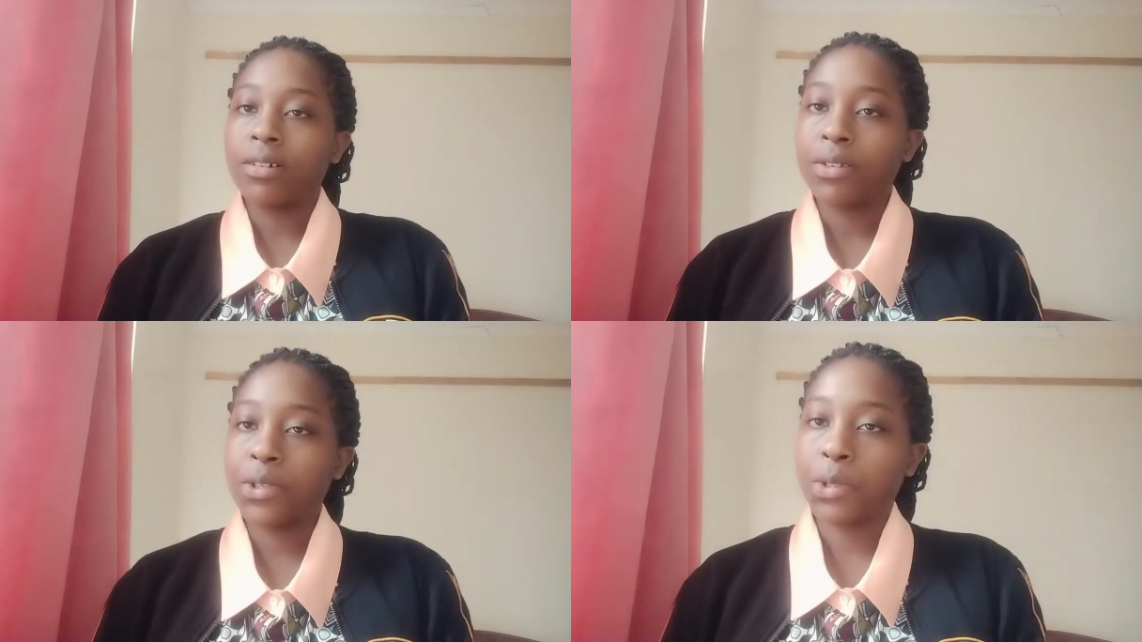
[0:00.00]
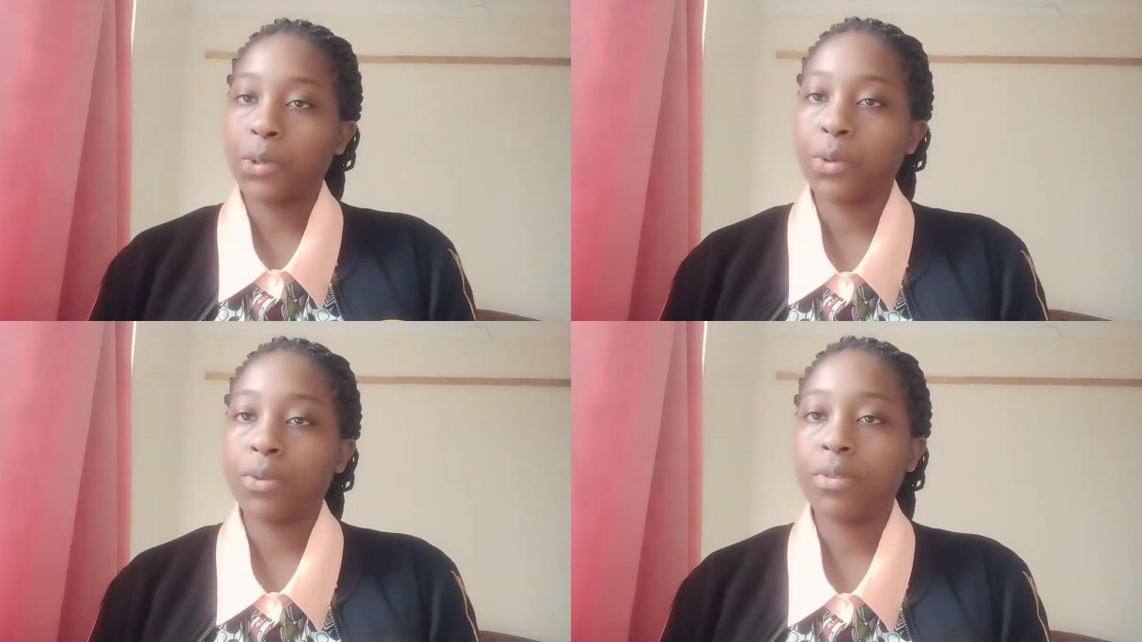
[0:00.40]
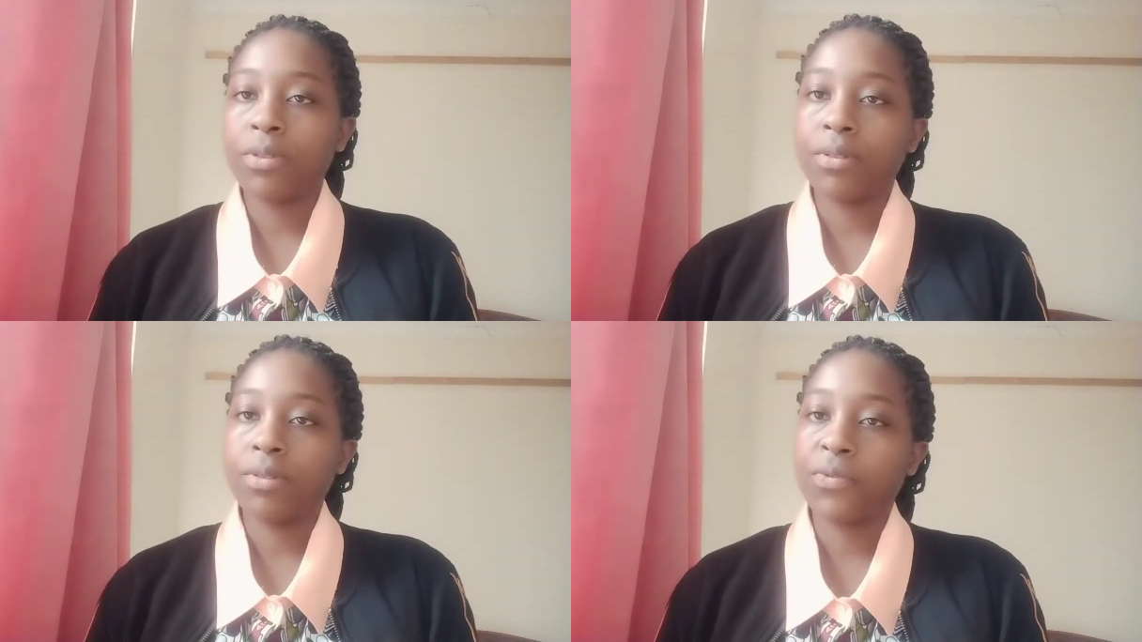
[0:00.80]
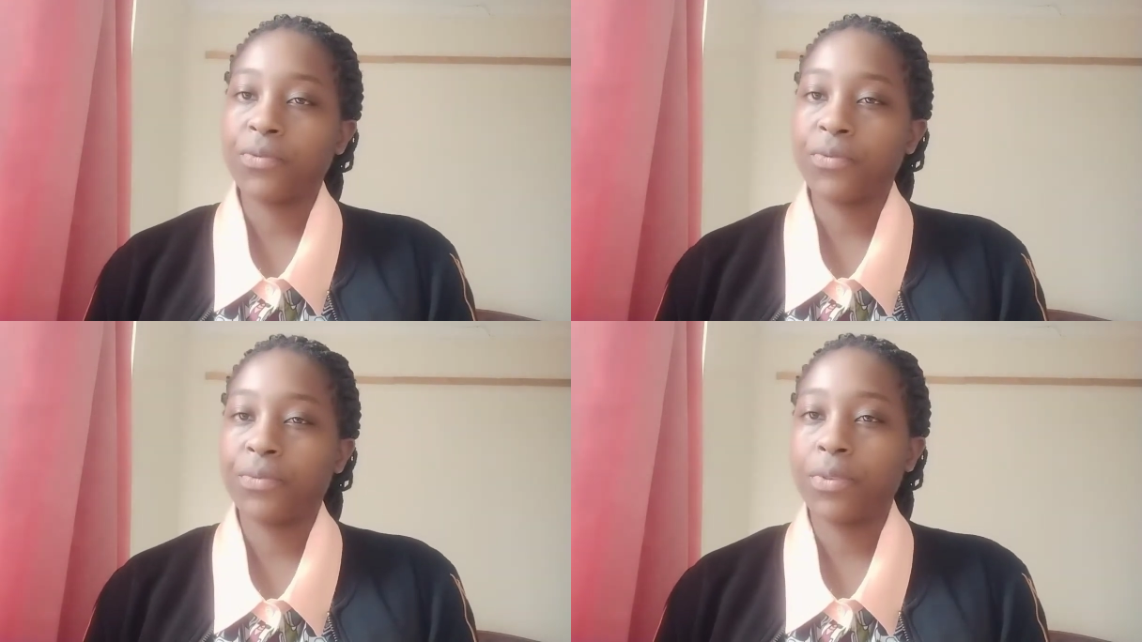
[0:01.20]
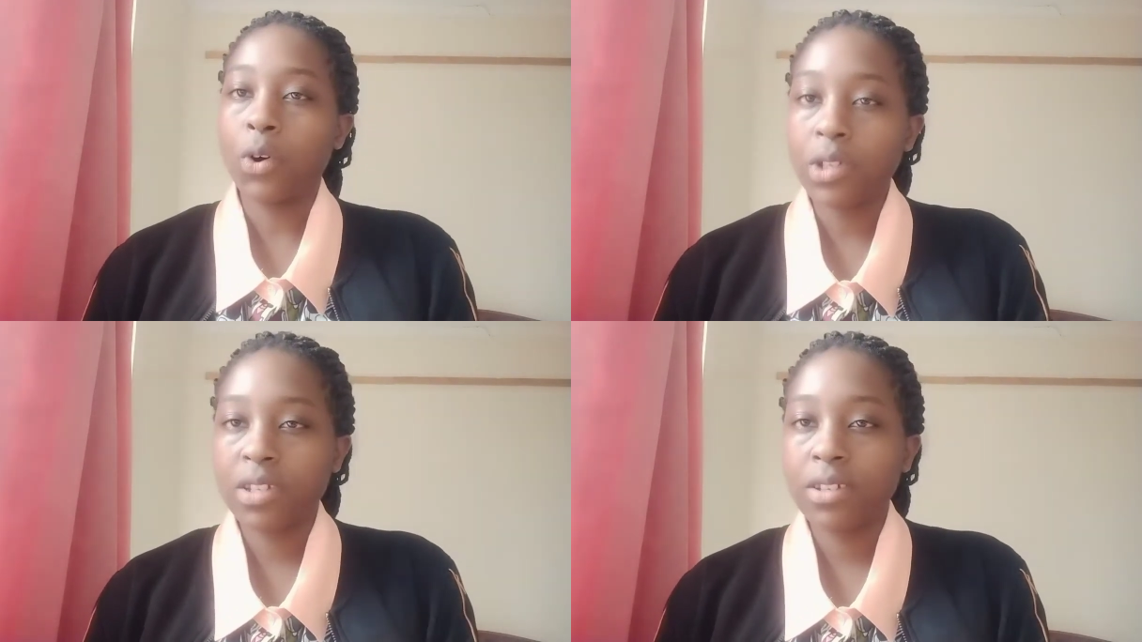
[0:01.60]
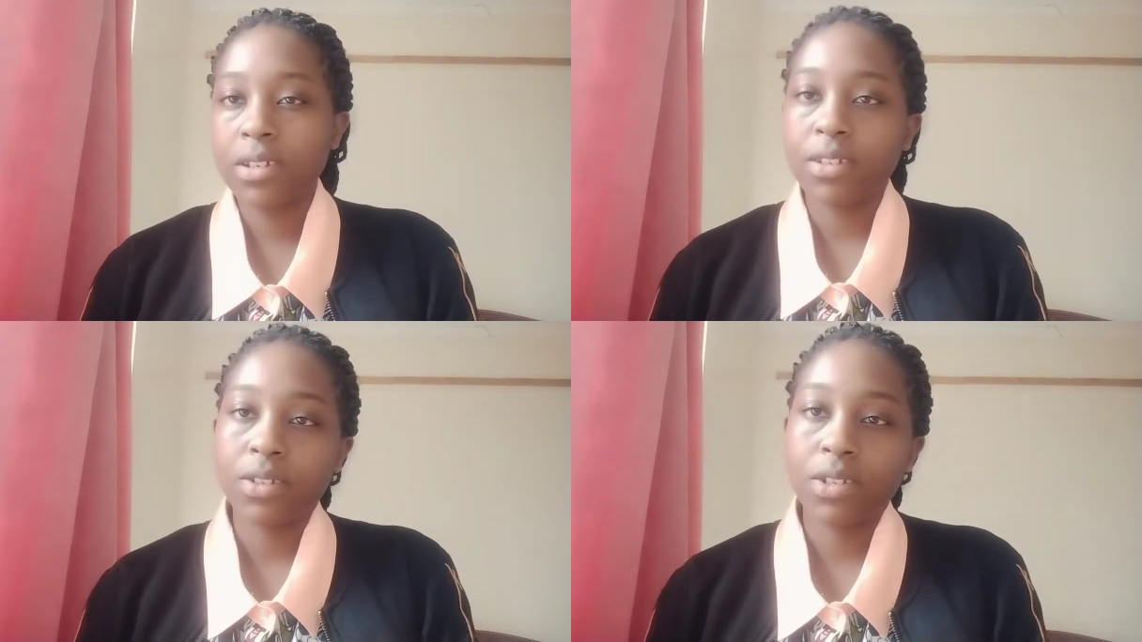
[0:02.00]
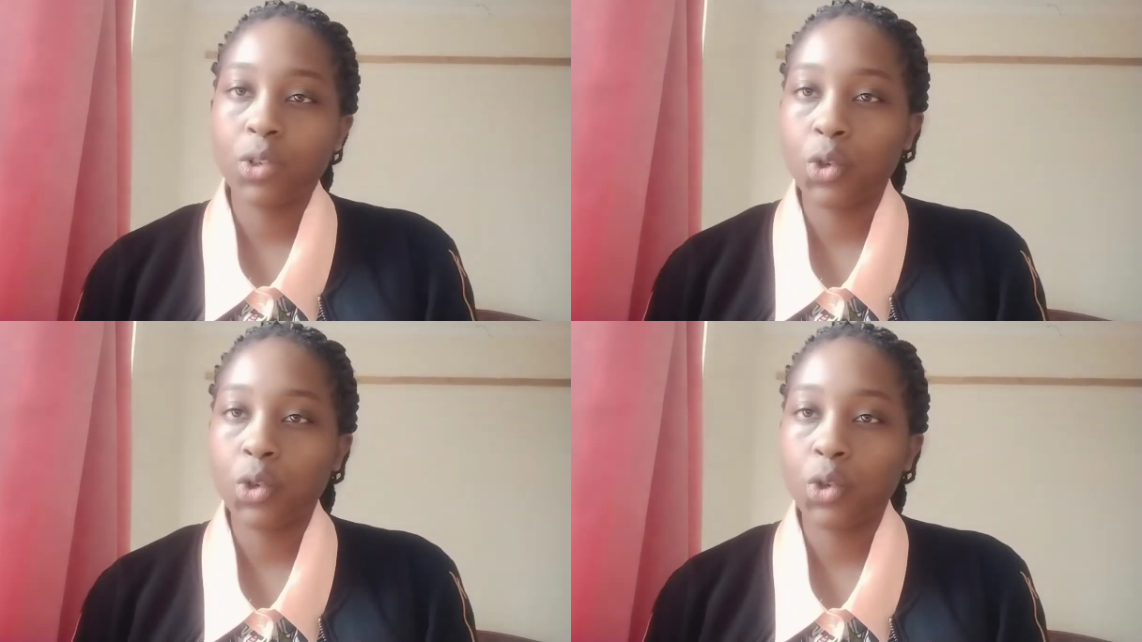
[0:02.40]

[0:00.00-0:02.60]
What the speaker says: So oxygen is